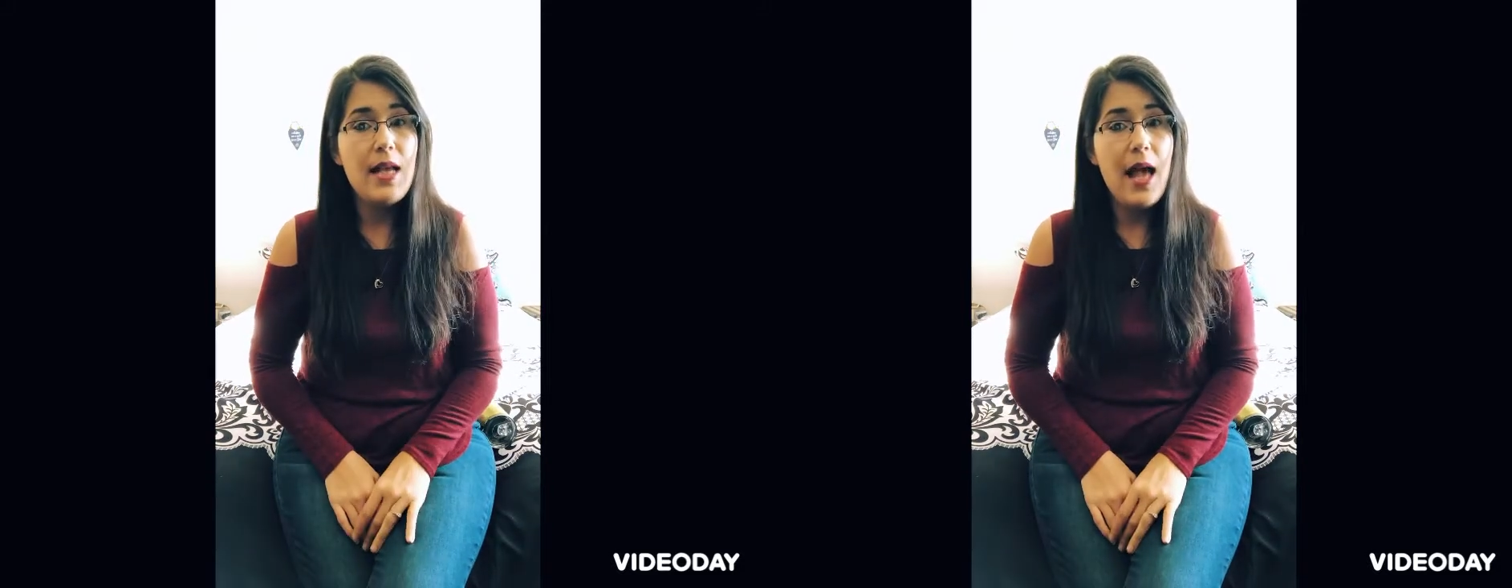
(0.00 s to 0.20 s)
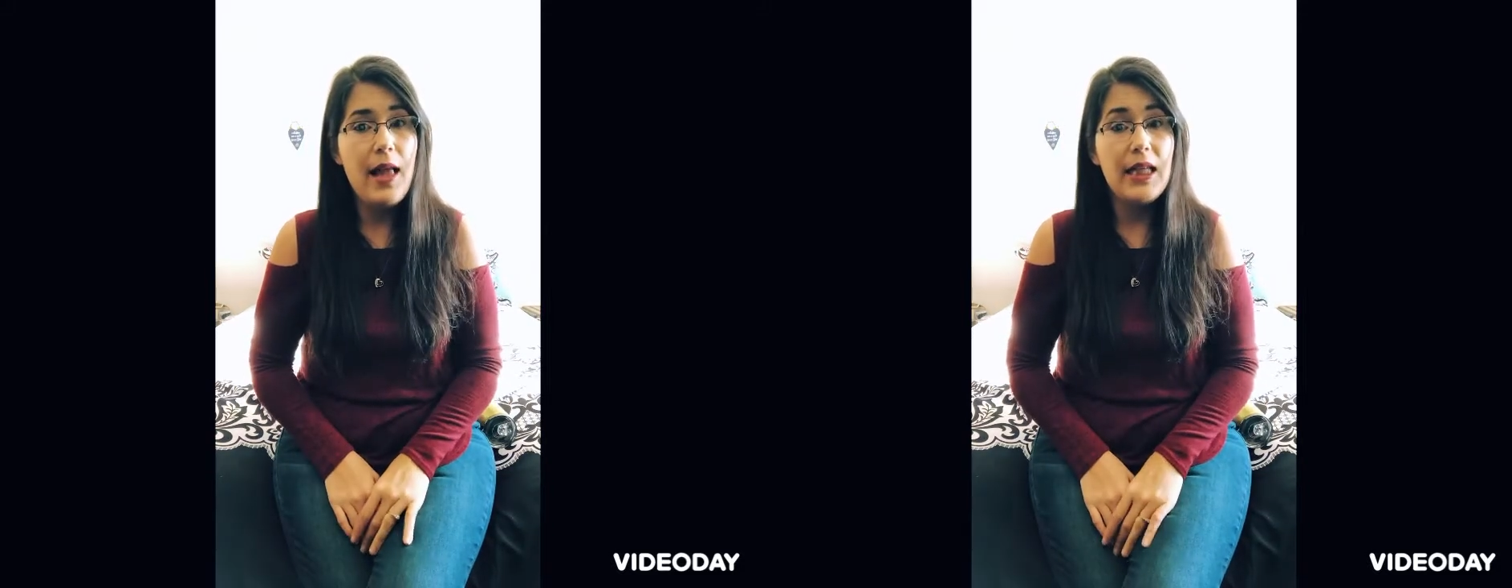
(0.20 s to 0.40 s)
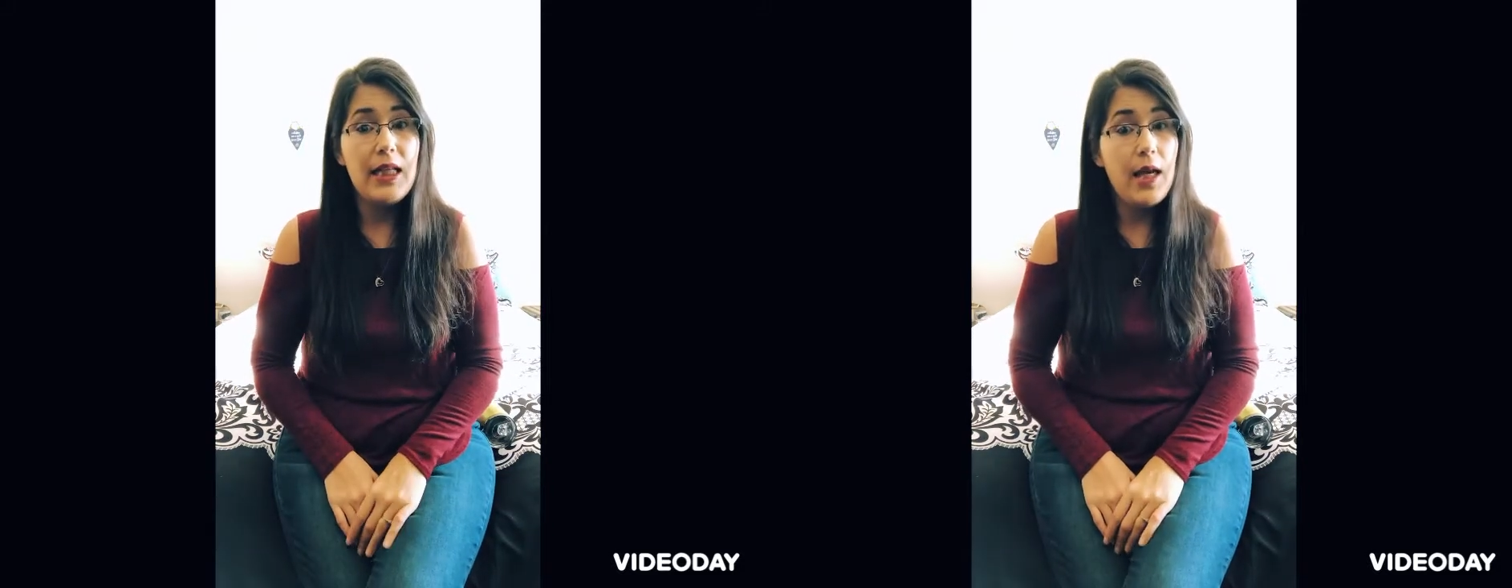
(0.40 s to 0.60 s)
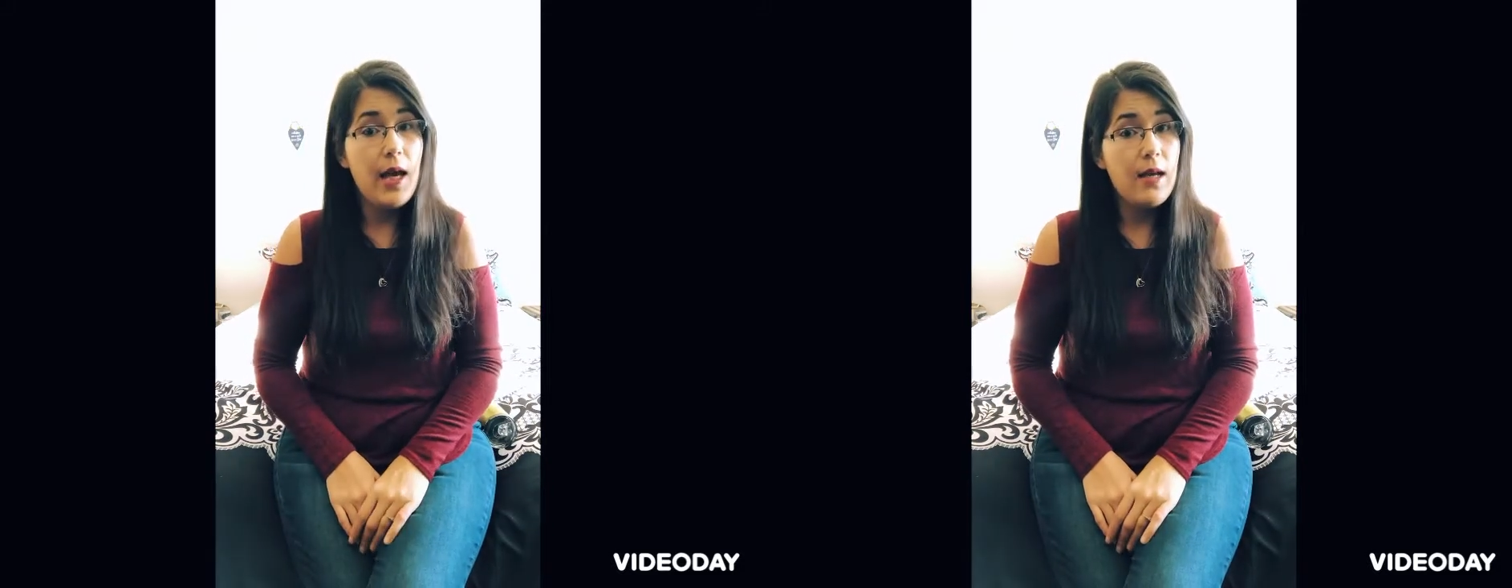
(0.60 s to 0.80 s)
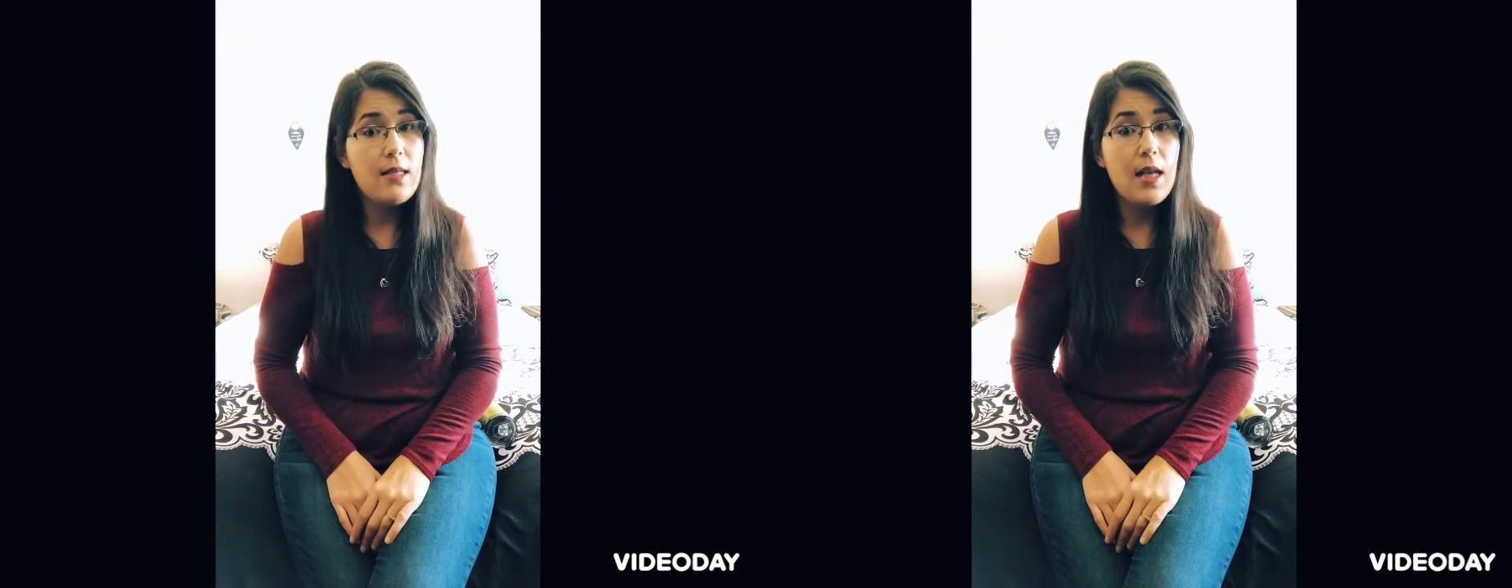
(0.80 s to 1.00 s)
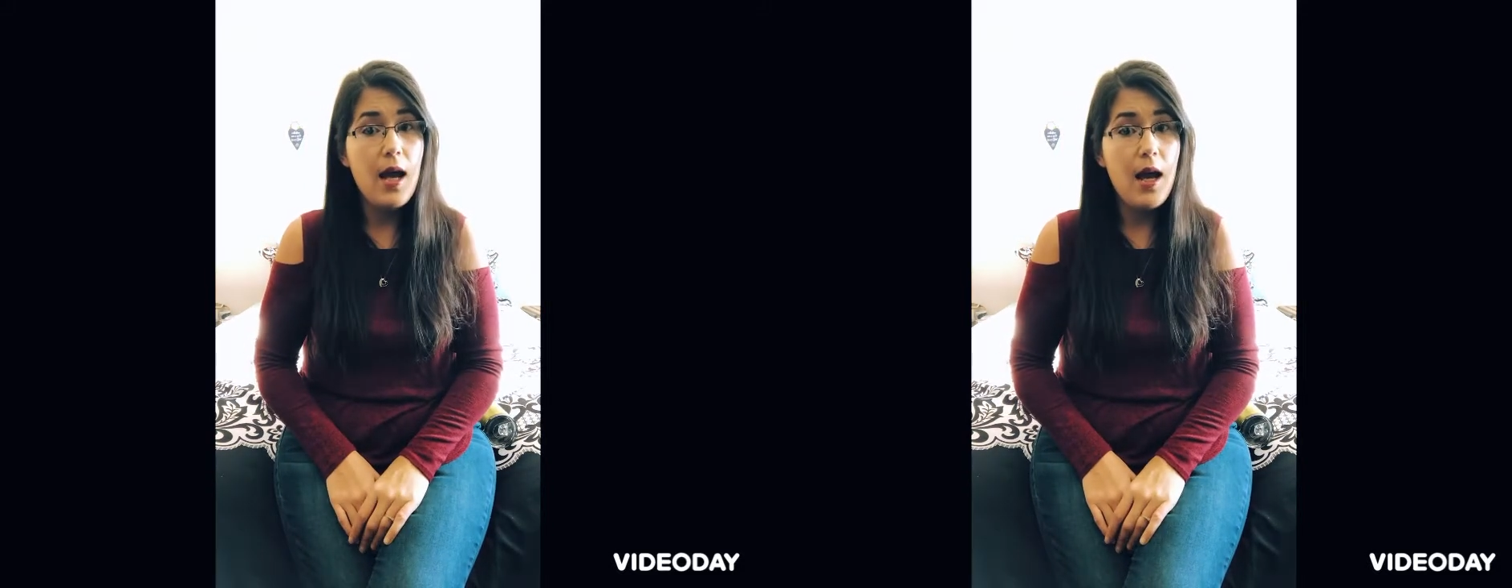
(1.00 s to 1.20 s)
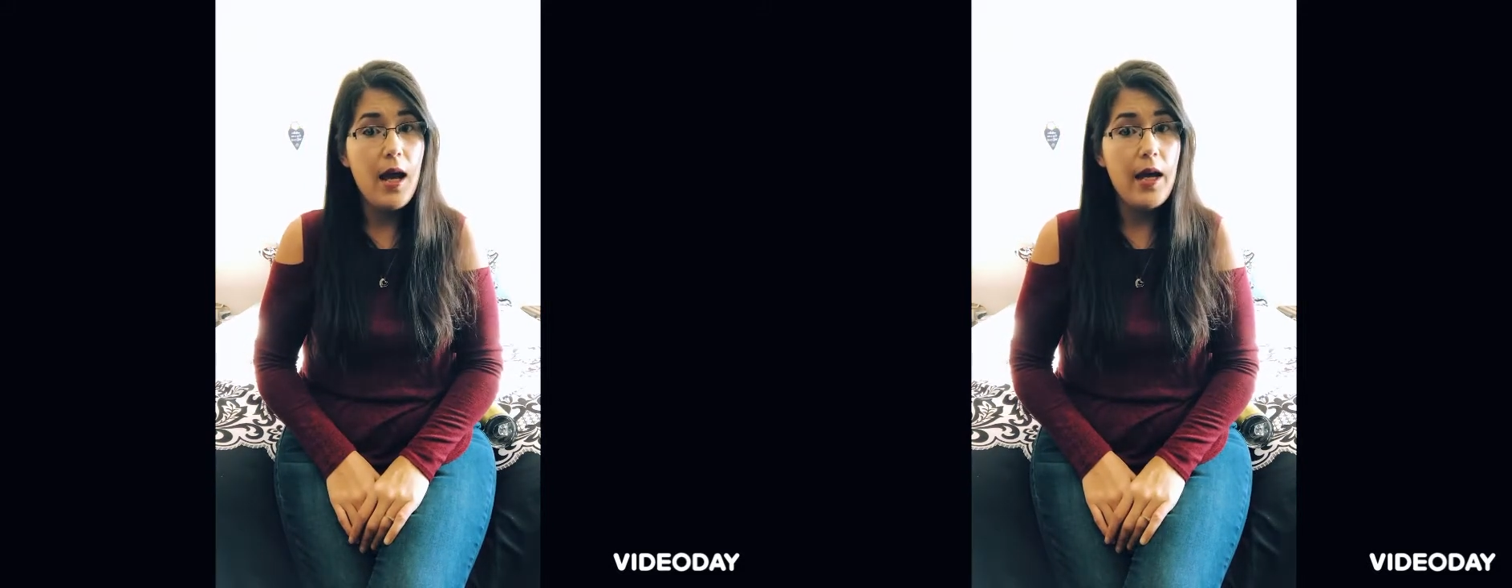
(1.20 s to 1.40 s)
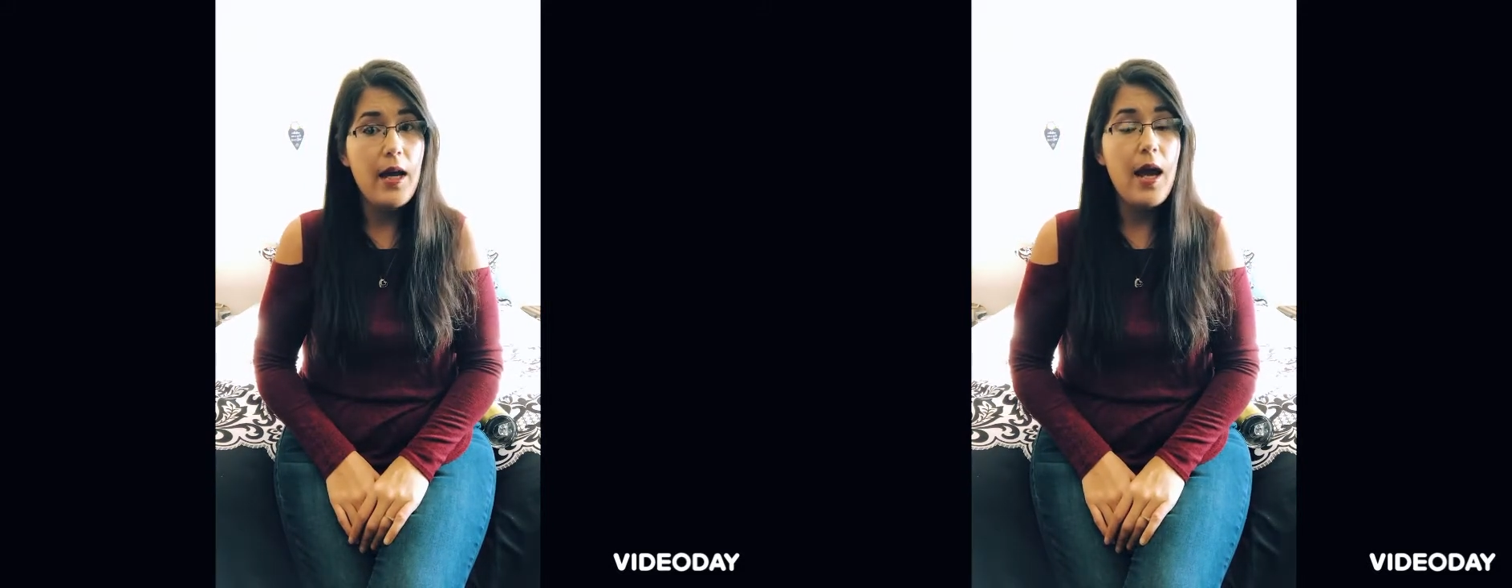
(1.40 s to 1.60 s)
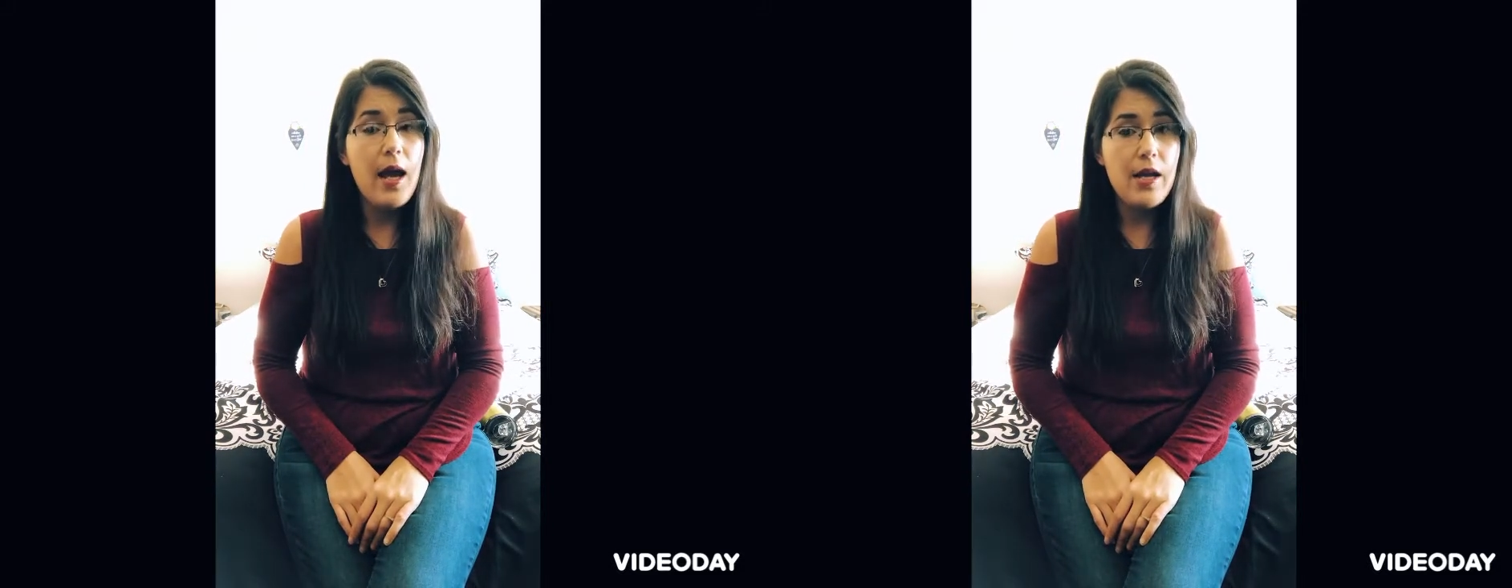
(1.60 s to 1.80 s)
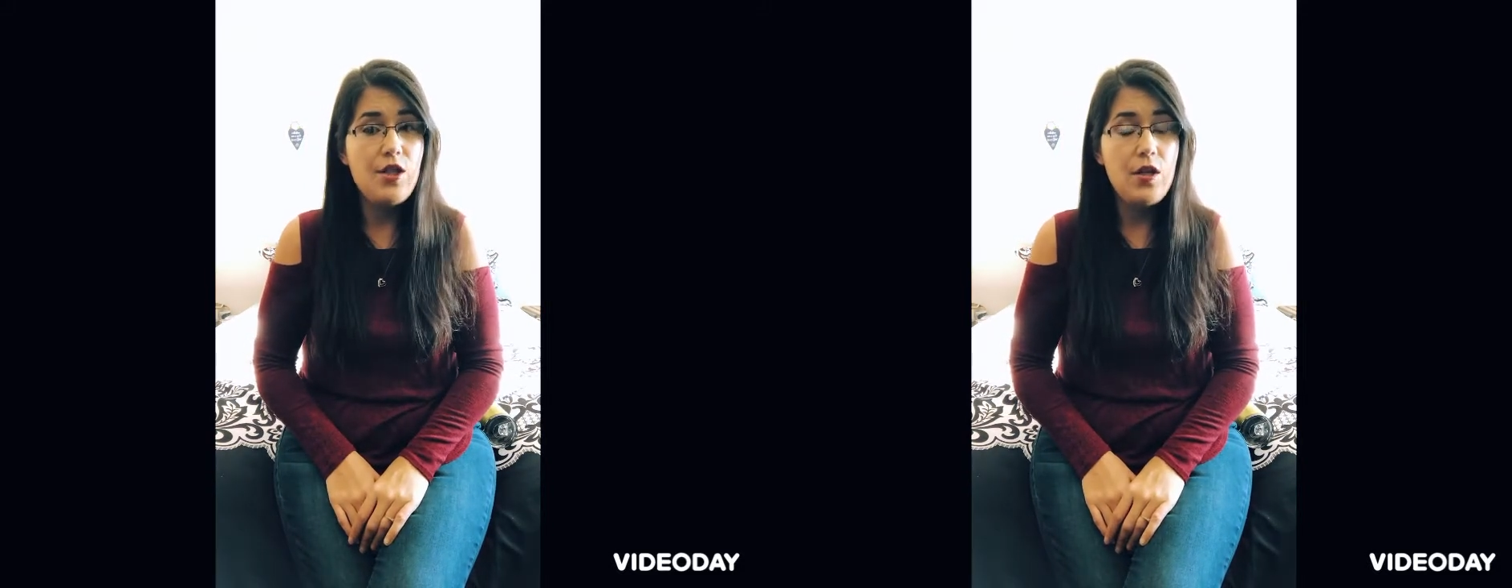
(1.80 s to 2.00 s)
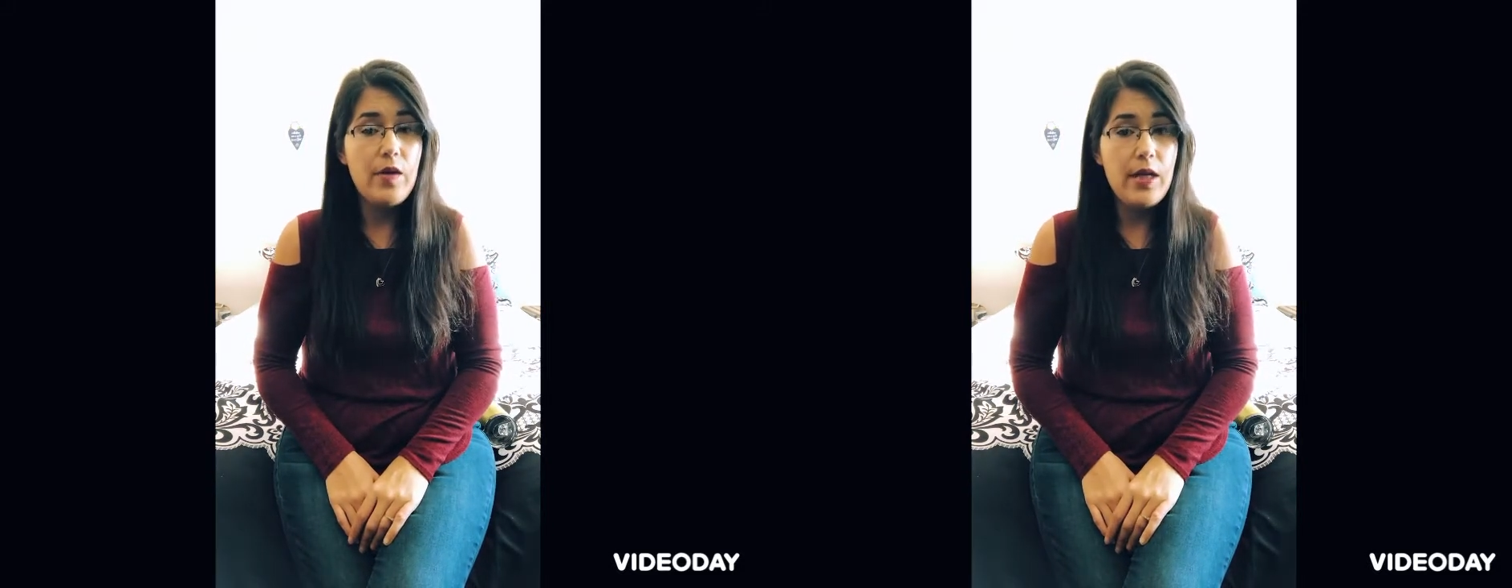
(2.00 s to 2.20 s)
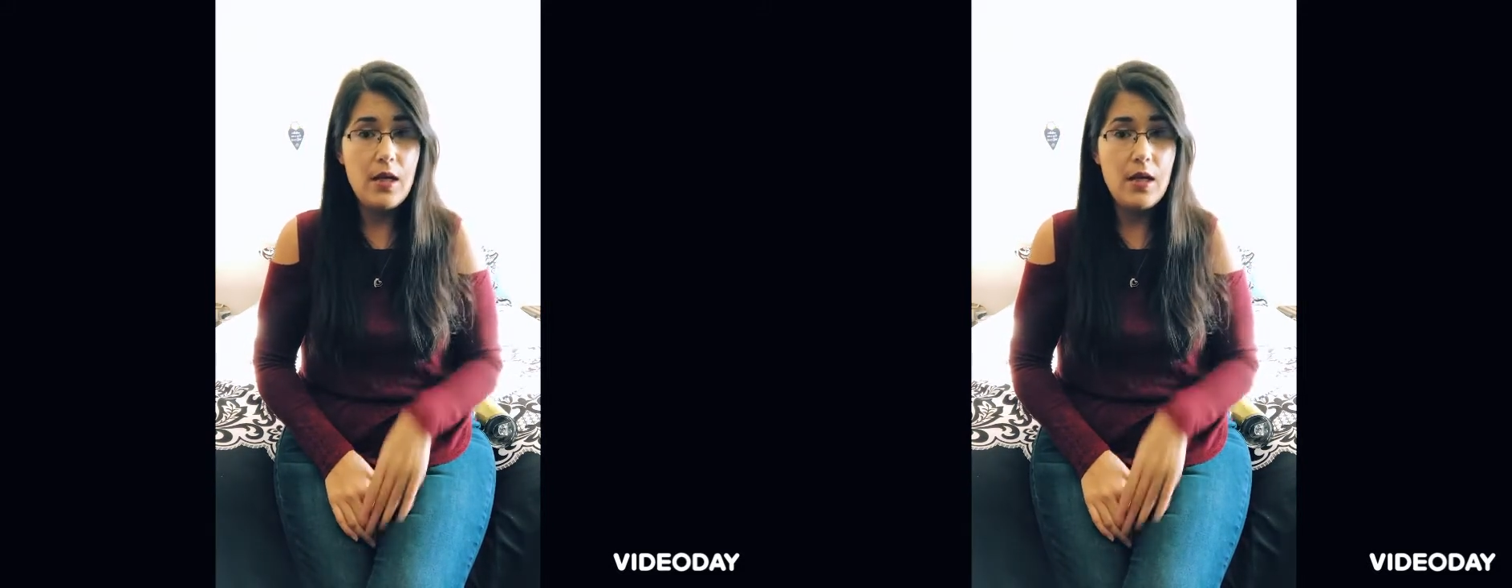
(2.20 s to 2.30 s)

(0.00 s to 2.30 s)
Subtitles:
LEXISUE,